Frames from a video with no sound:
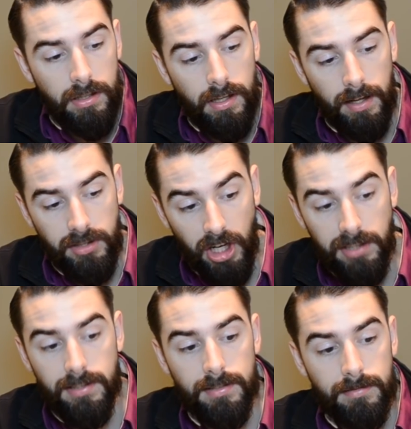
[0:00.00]
and
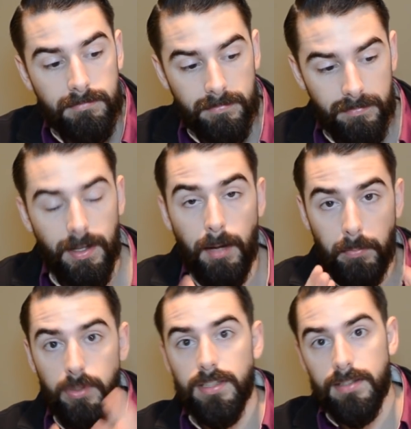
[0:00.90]
juts
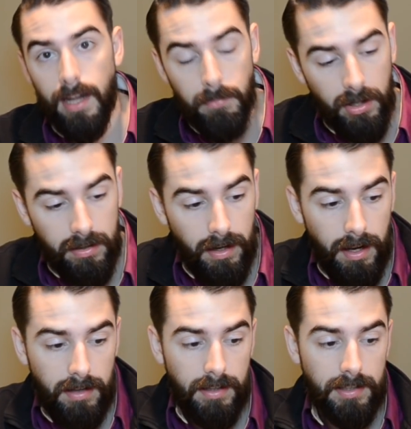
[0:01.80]
up, which is Denmark
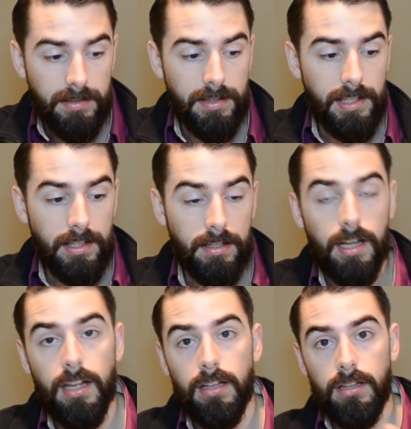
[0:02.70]
today, is the
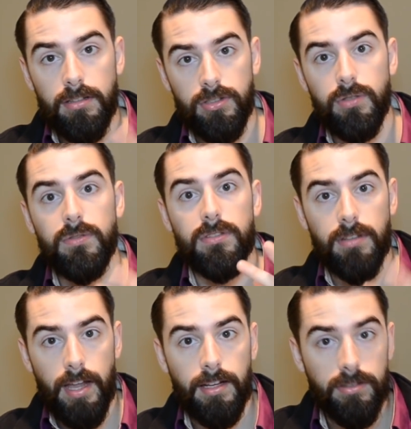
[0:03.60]
Jutes,
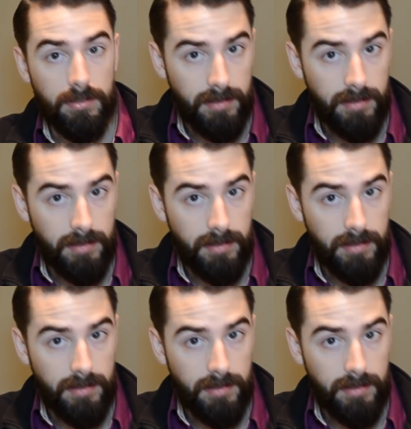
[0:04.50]
Angles, and